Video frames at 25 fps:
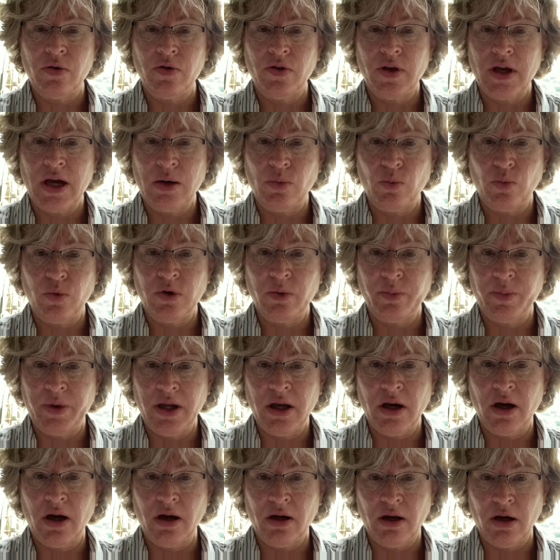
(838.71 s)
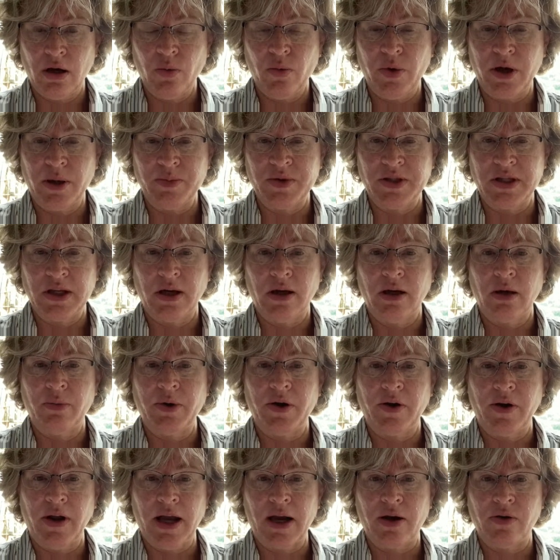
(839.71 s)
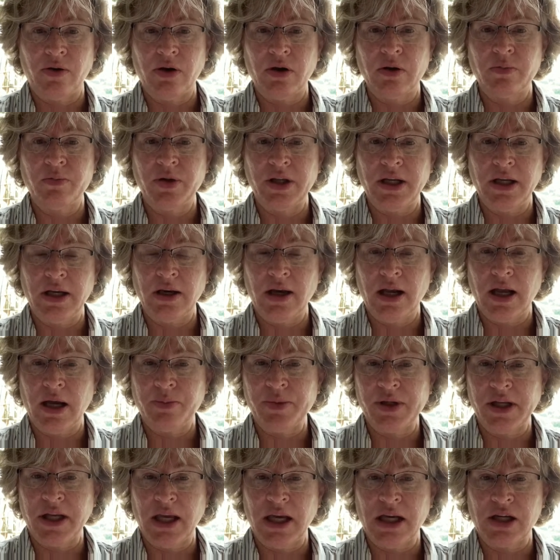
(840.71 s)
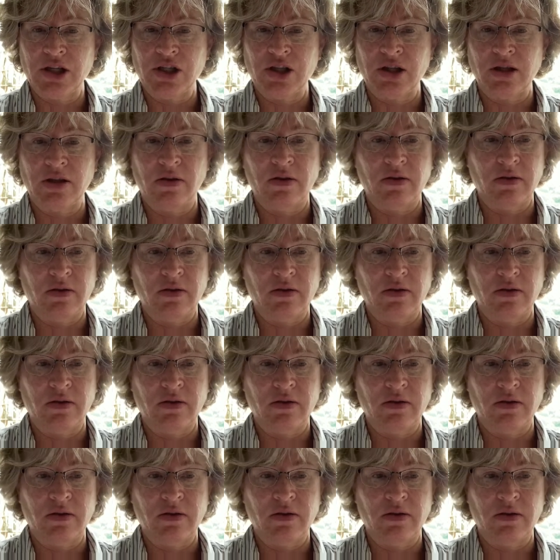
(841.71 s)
that will be on our website about how to complete an application.